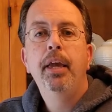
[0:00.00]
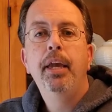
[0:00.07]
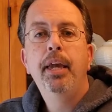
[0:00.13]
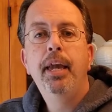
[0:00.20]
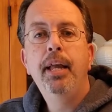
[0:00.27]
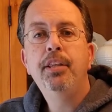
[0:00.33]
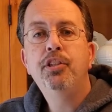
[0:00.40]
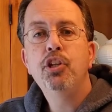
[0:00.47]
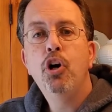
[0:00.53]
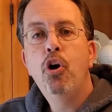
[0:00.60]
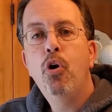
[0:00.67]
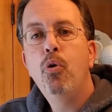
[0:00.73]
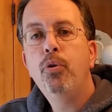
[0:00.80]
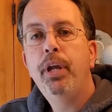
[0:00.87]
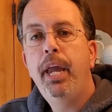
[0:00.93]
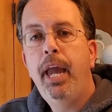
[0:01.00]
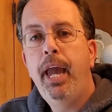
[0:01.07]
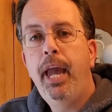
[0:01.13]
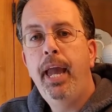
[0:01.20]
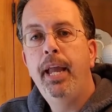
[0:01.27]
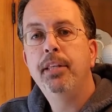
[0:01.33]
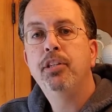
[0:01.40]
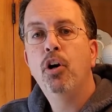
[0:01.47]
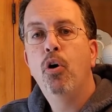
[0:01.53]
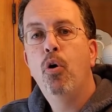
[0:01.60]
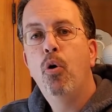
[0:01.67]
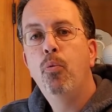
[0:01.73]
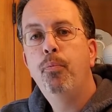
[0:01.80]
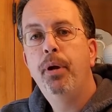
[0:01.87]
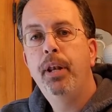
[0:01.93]
It's okay to
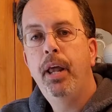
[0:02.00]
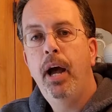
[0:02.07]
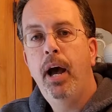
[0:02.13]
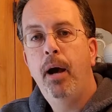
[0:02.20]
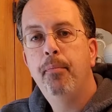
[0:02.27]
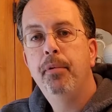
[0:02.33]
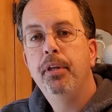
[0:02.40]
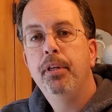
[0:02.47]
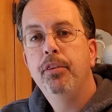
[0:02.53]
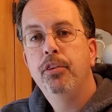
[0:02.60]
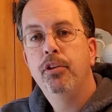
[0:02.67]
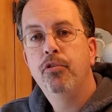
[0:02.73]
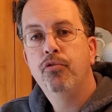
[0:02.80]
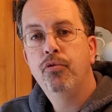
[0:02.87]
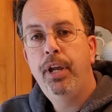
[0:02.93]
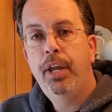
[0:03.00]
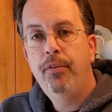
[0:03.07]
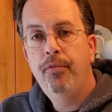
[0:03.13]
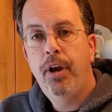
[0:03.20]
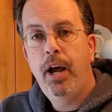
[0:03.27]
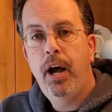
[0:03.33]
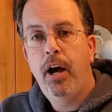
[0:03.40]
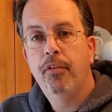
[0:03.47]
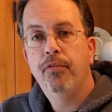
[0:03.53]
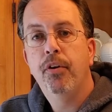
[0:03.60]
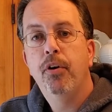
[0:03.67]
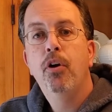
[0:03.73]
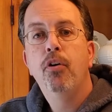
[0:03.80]
open up the drain valve